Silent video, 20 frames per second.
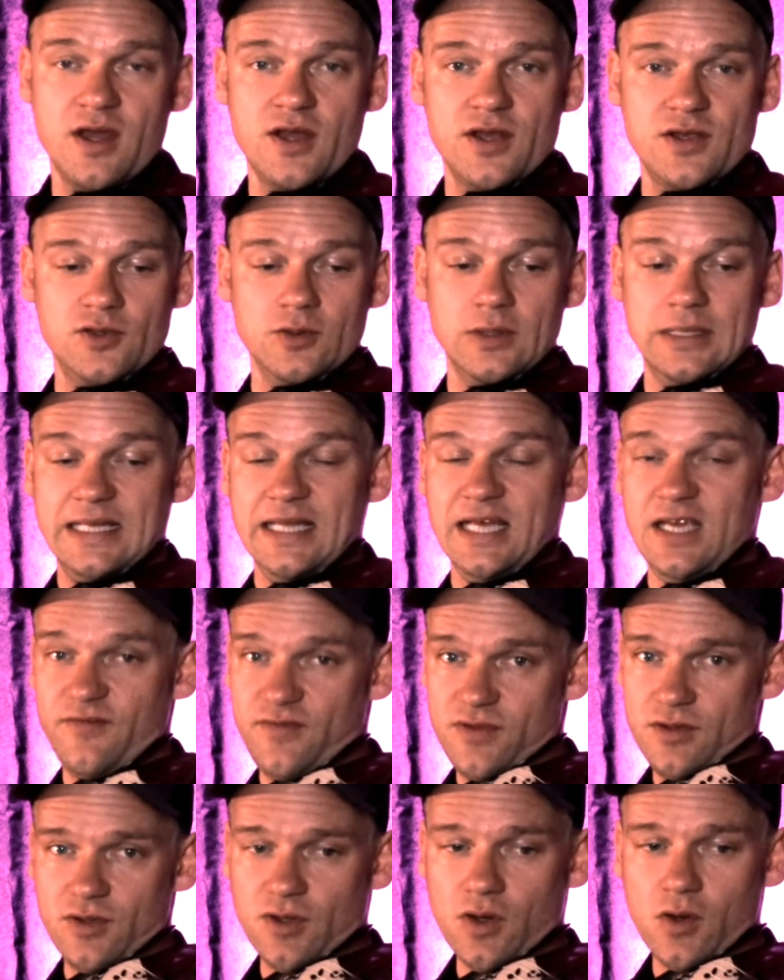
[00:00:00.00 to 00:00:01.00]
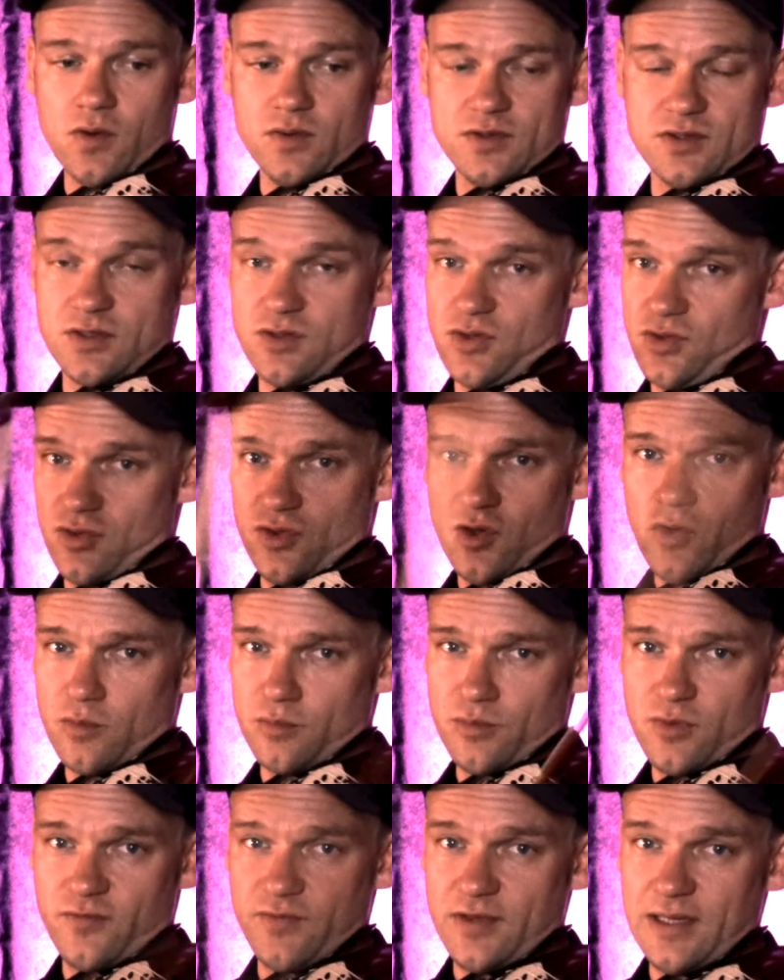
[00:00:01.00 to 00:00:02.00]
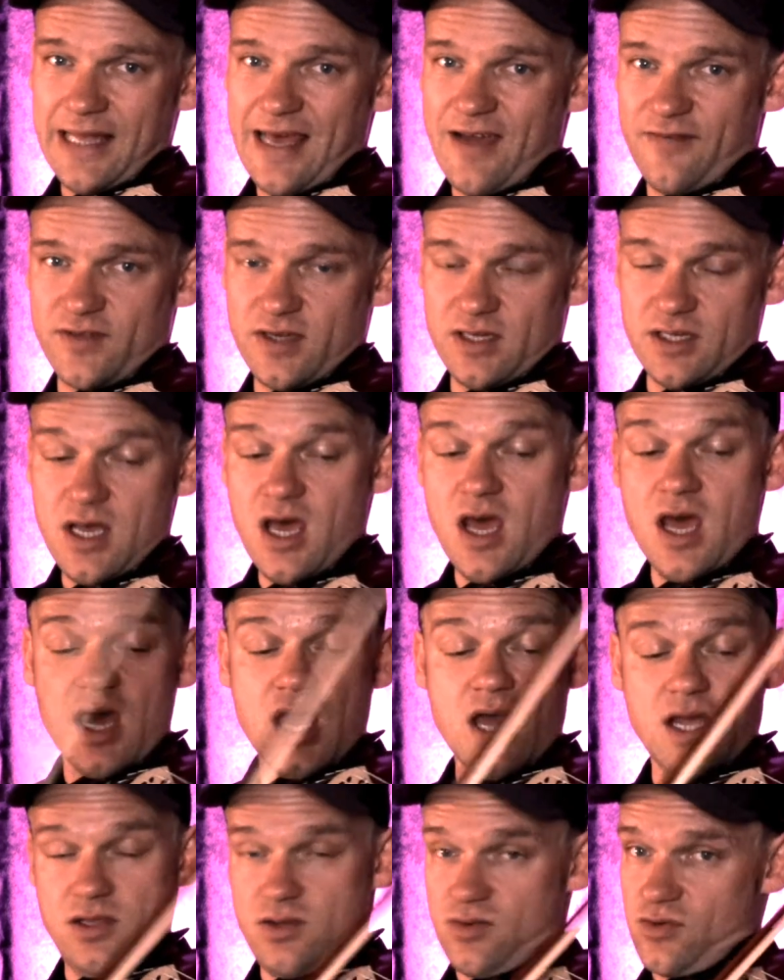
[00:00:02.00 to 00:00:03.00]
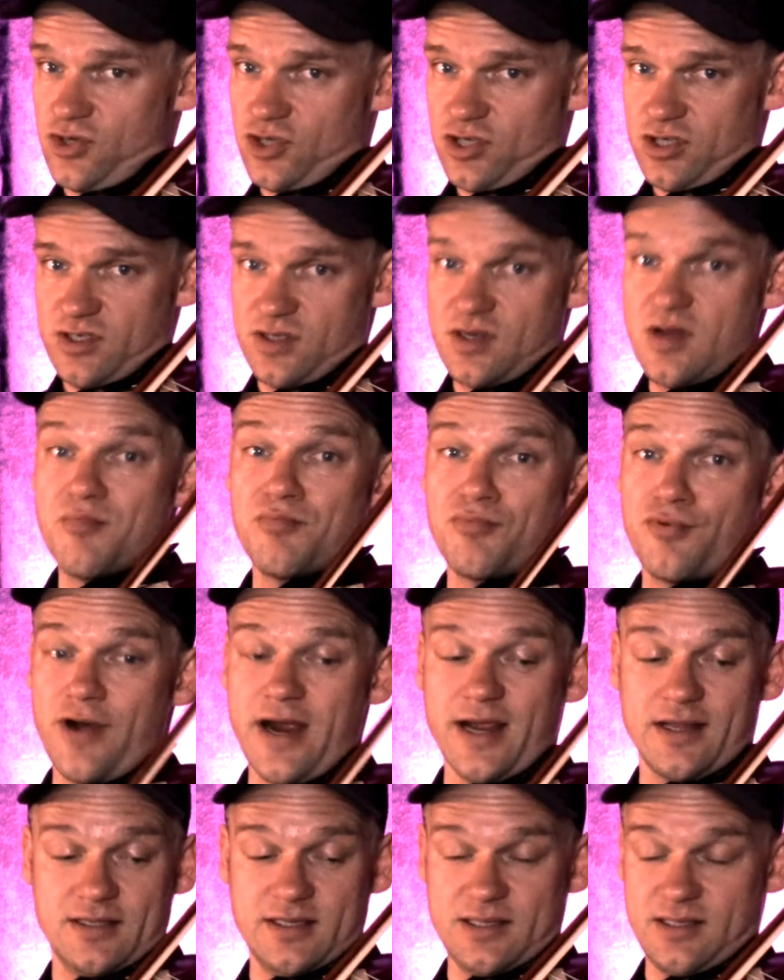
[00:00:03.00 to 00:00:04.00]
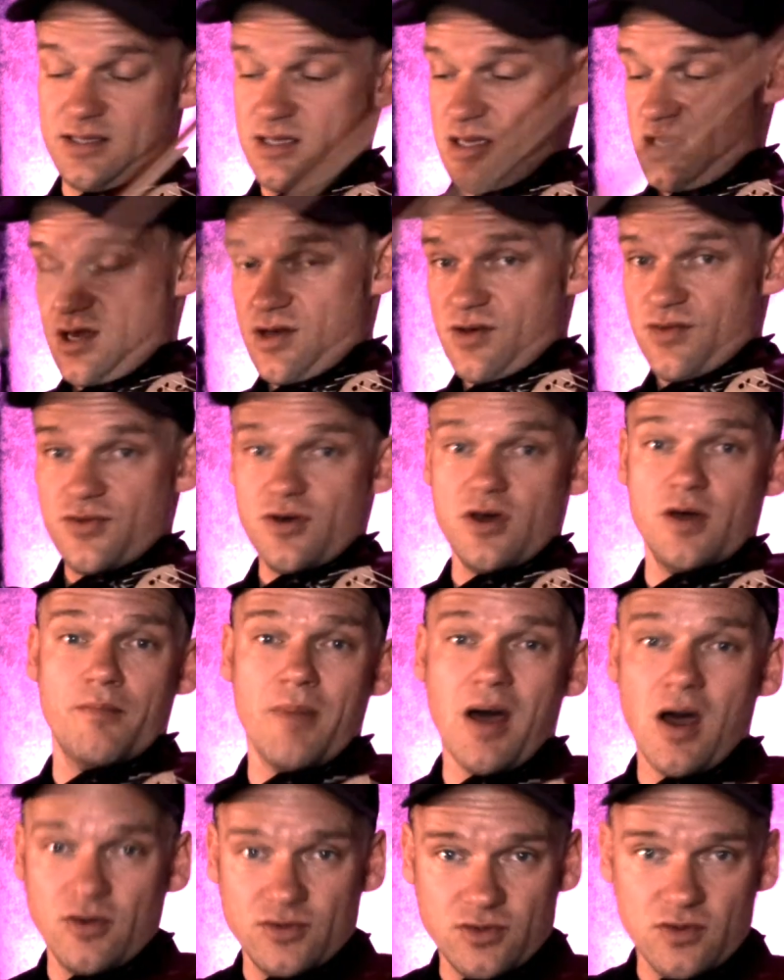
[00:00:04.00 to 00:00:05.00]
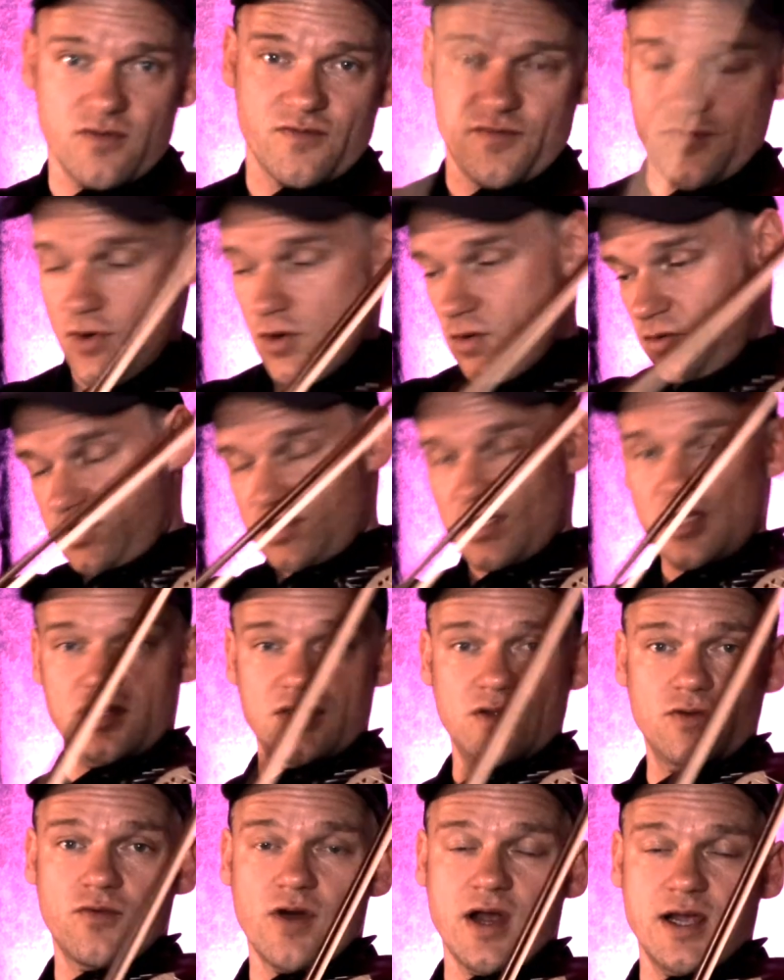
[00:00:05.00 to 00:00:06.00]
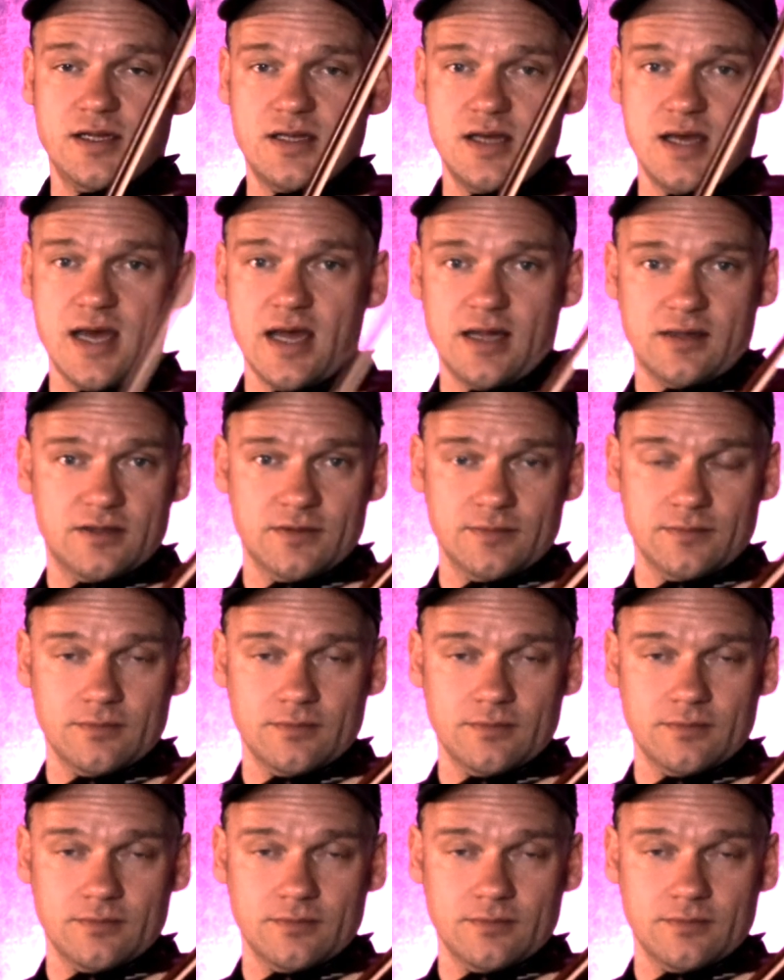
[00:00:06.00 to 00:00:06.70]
you leave the notes, you don't move the left hand, and you just practice the amount of notes in the right hand.